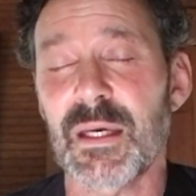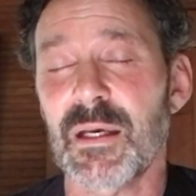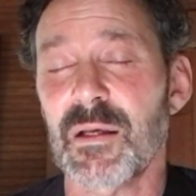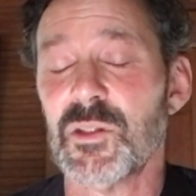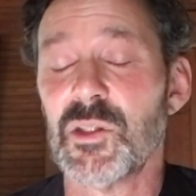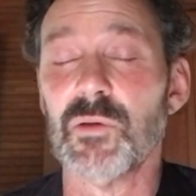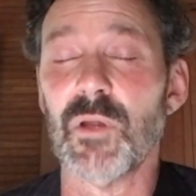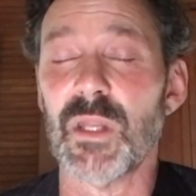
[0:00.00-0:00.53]

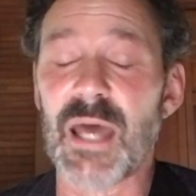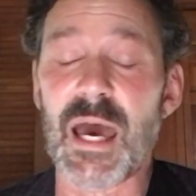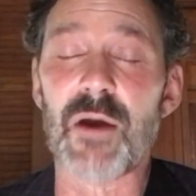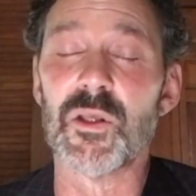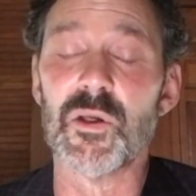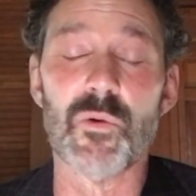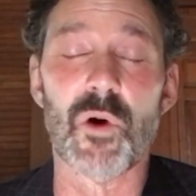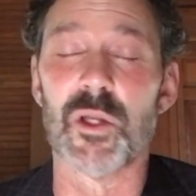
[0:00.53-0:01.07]
to allow
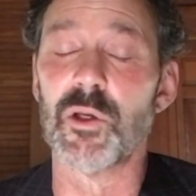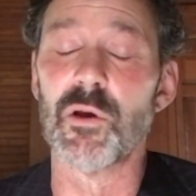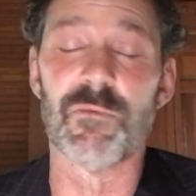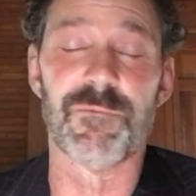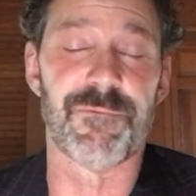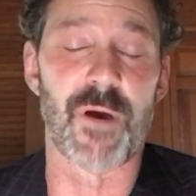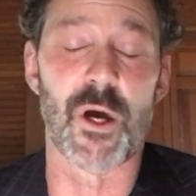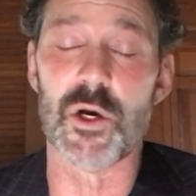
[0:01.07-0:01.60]
you on your
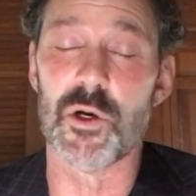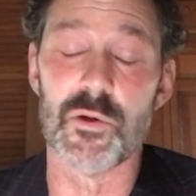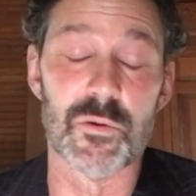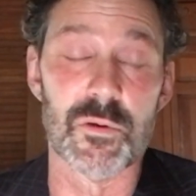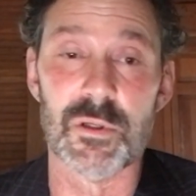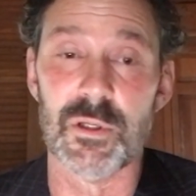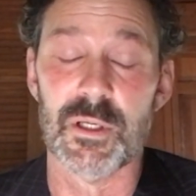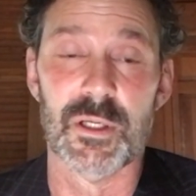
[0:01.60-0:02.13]
phone.
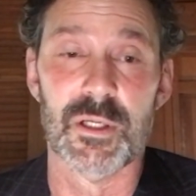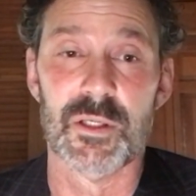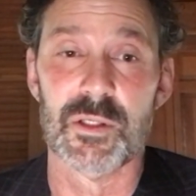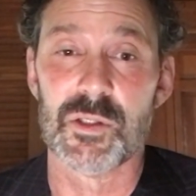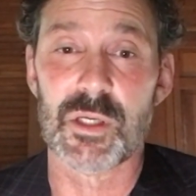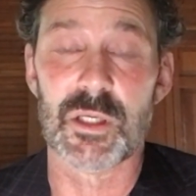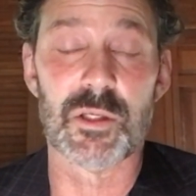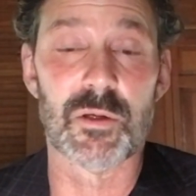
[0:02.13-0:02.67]
It's
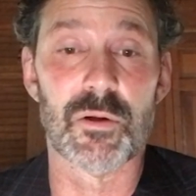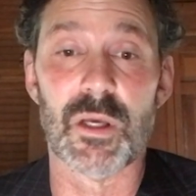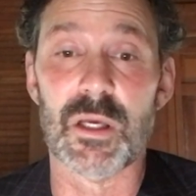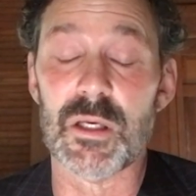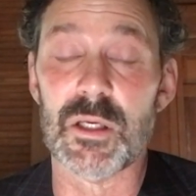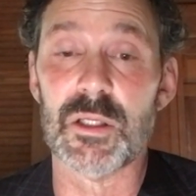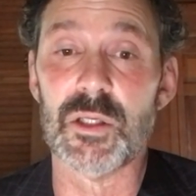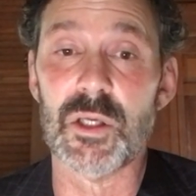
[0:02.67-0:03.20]
like
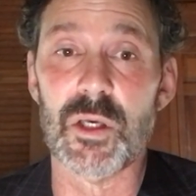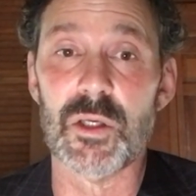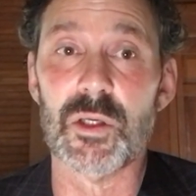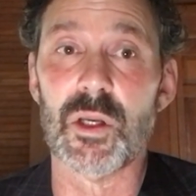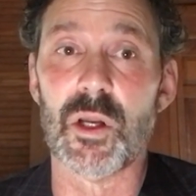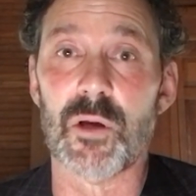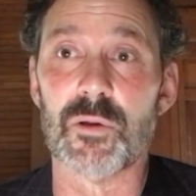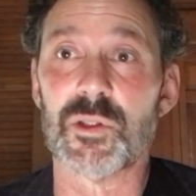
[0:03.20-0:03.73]

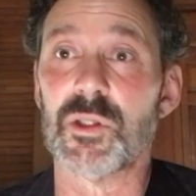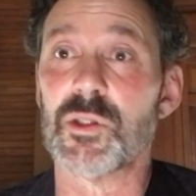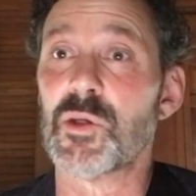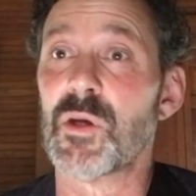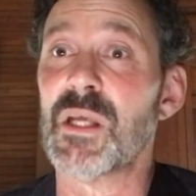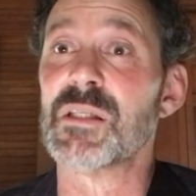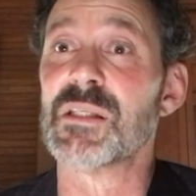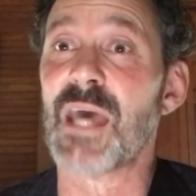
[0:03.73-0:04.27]
to
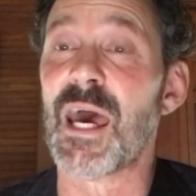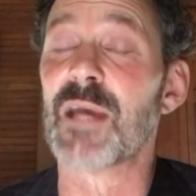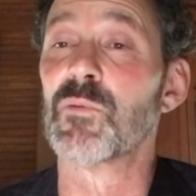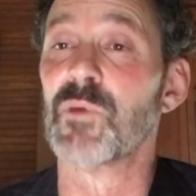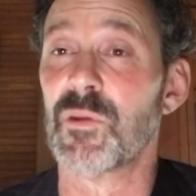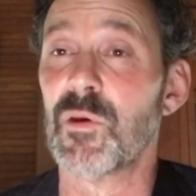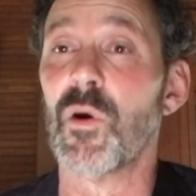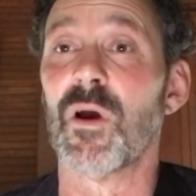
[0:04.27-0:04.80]
transact
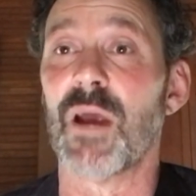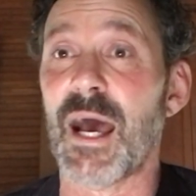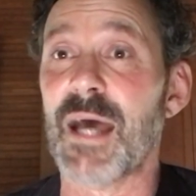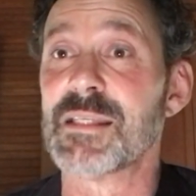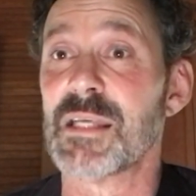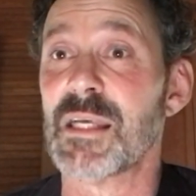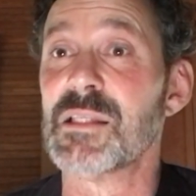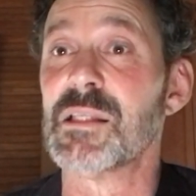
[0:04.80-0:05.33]
with your
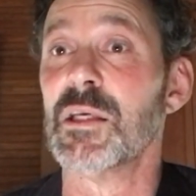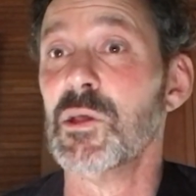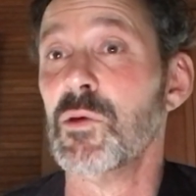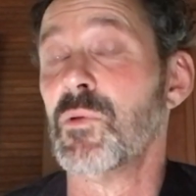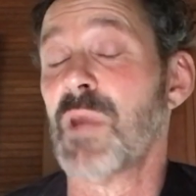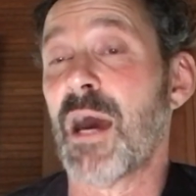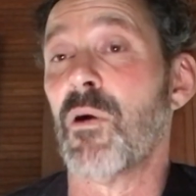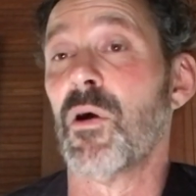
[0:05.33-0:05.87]
assets that you
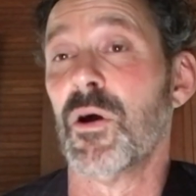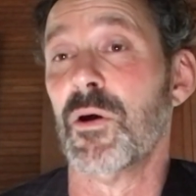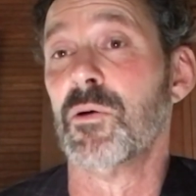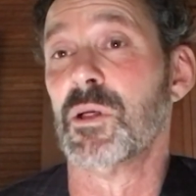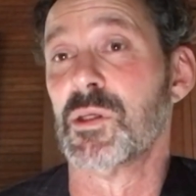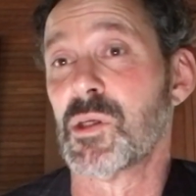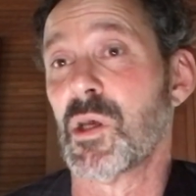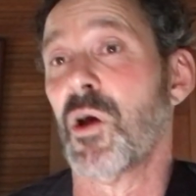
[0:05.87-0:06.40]
now own
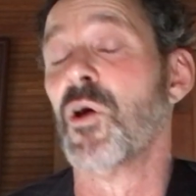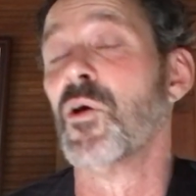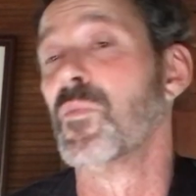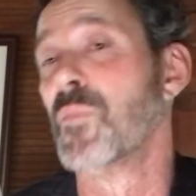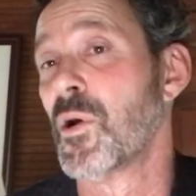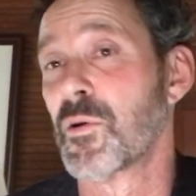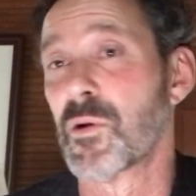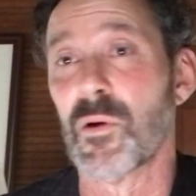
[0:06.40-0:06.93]
as a
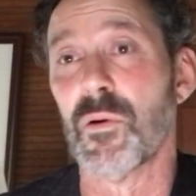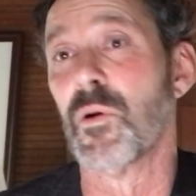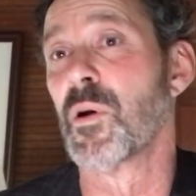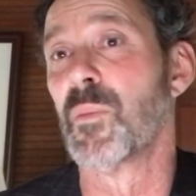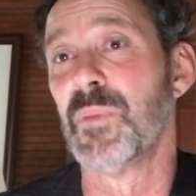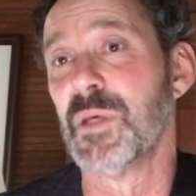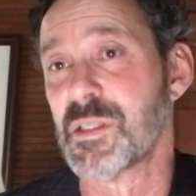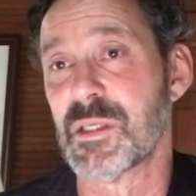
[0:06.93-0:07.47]
homeowner or a
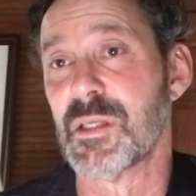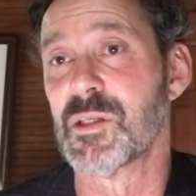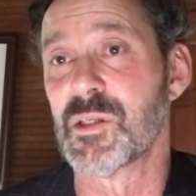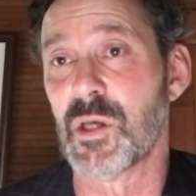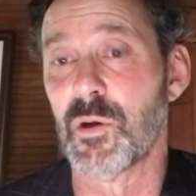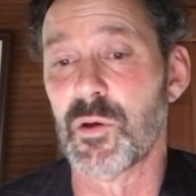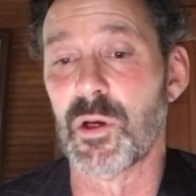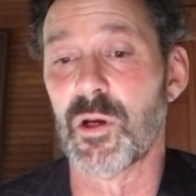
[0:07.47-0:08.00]
business
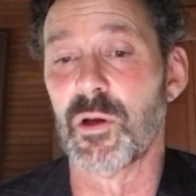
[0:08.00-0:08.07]
owner.